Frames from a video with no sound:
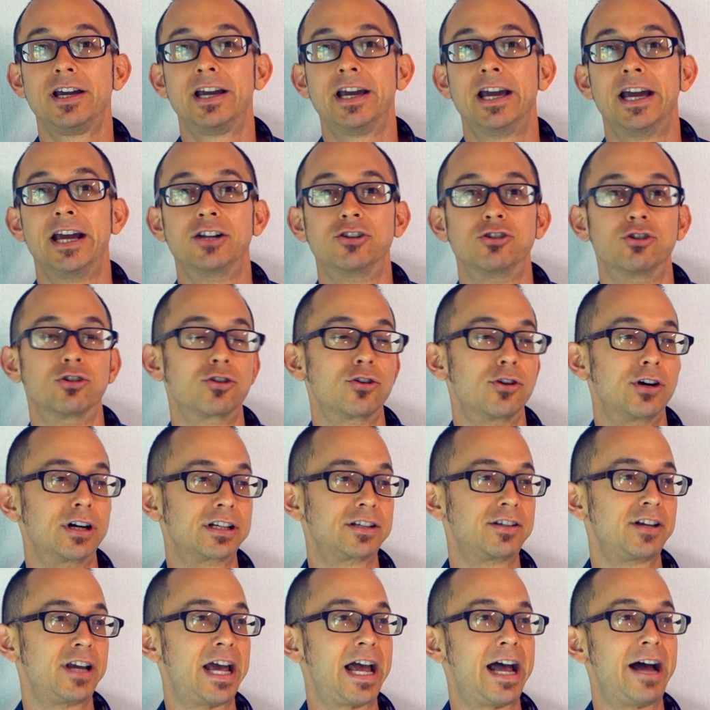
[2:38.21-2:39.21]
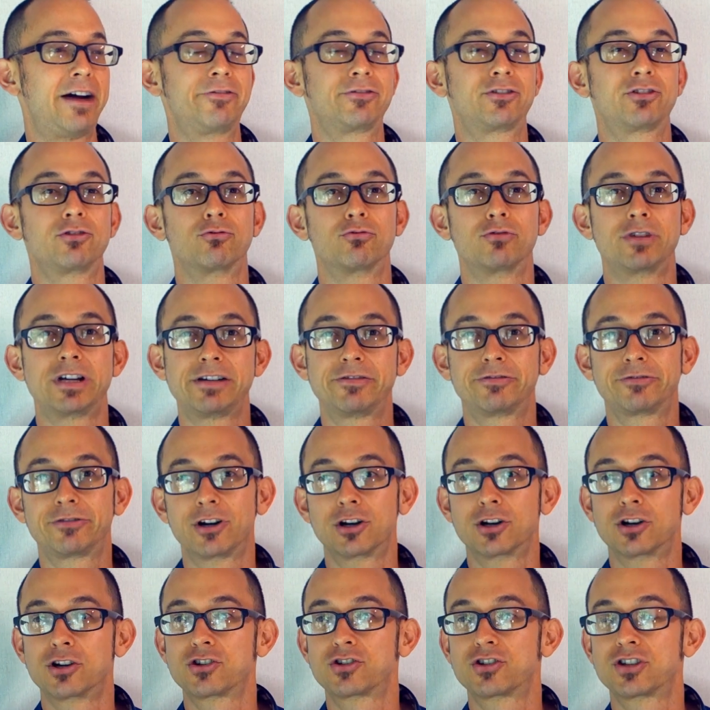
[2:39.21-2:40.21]
and you're going to have to
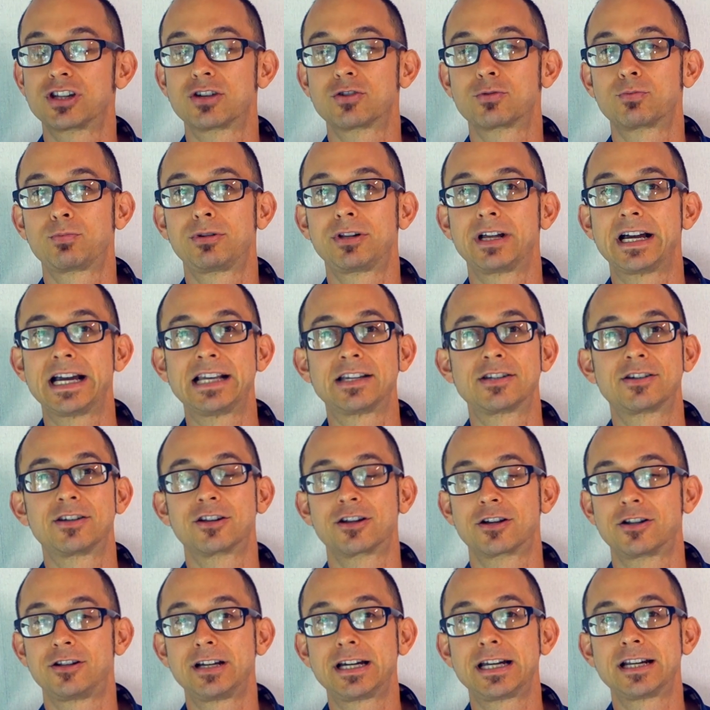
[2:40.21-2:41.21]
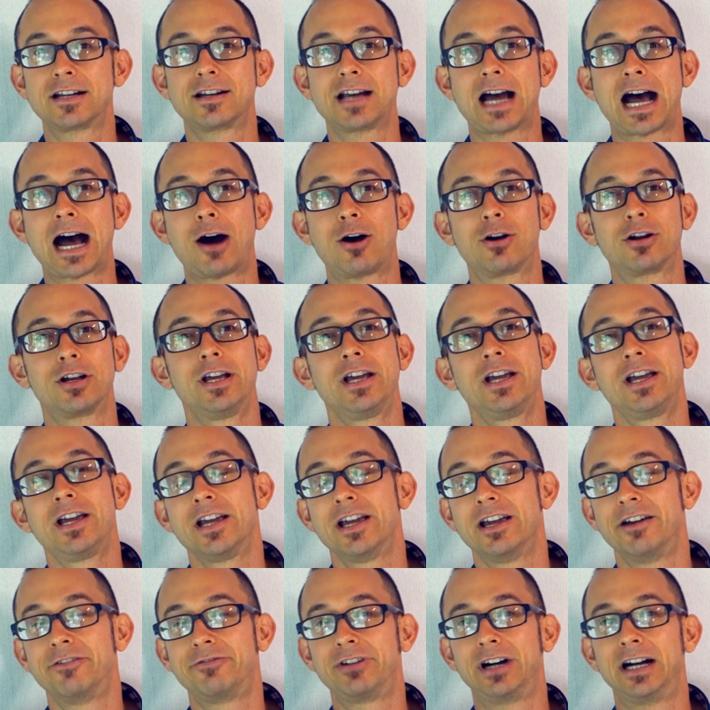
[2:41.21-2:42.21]
refurnish this place and clean it out
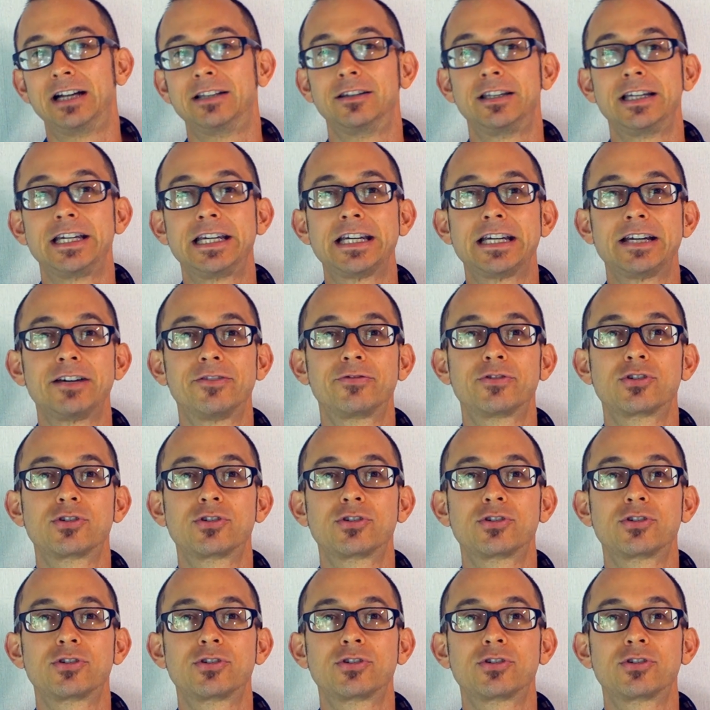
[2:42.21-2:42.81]
if I leave.